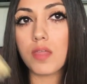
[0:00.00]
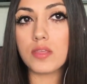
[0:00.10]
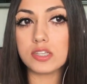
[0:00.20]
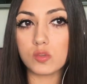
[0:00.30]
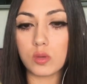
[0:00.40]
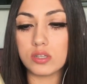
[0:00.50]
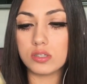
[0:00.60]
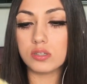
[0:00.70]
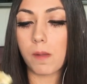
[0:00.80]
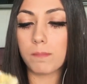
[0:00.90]
this
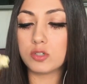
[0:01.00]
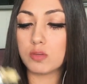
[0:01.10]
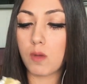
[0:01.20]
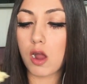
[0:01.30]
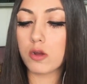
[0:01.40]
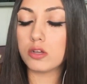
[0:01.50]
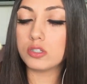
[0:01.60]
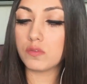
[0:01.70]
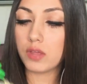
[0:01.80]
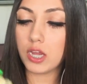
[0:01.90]
one.
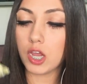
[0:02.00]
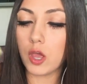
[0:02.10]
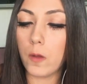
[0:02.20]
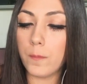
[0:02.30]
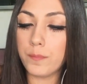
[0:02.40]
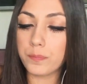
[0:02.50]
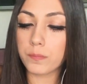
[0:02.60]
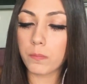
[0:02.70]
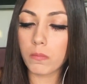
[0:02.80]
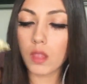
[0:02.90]
Tomorrow's video
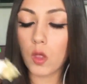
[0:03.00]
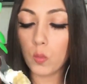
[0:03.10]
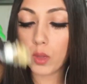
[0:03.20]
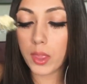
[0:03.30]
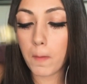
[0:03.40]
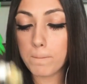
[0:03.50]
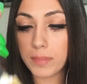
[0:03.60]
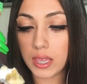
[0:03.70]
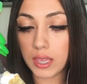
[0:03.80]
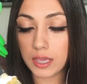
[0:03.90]
will
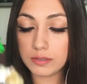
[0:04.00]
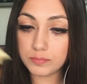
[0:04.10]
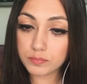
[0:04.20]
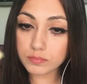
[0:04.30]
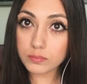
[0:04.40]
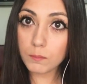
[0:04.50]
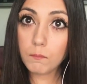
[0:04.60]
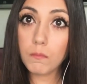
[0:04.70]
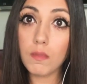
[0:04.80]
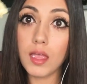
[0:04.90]
be
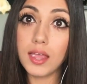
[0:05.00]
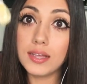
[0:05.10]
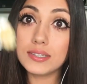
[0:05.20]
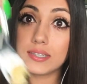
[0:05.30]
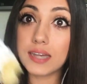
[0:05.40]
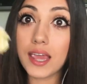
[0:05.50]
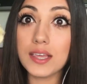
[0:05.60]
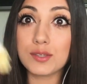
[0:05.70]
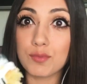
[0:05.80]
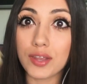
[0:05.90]

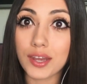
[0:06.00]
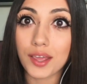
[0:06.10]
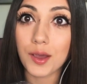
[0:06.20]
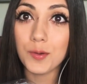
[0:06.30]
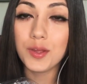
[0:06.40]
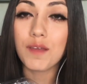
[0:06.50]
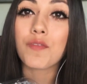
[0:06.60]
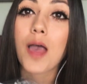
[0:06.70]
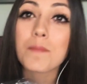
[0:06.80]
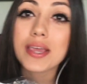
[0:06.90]
today's video,
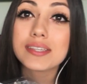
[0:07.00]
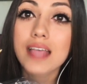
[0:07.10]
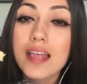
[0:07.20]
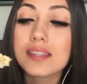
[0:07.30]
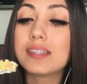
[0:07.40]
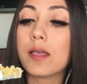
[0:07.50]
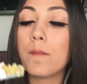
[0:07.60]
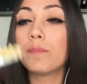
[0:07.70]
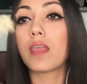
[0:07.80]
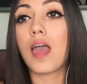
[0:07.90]
if that makes sense.
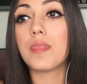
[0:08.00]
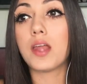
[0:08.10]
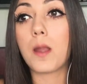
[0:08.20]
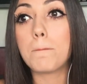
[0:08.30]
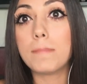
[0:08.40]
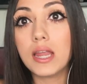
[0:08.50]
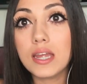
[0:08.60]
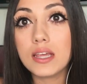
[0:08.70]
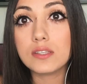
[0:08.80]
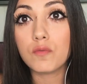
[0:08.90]
And then on
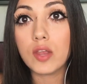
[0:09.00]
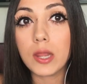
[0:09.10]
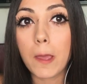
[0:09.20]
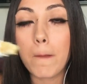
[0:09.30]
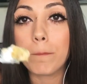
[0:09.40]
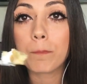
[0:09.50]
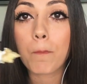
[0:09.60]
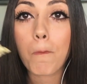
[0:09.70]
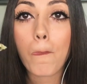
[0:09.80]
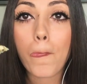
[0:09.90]
Monday's video,
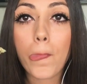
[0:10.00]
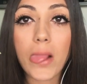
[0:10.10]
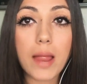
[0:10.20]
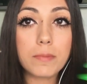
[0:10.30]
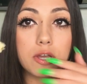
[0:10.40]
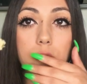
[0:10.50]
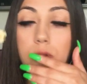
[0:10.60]
I'm going to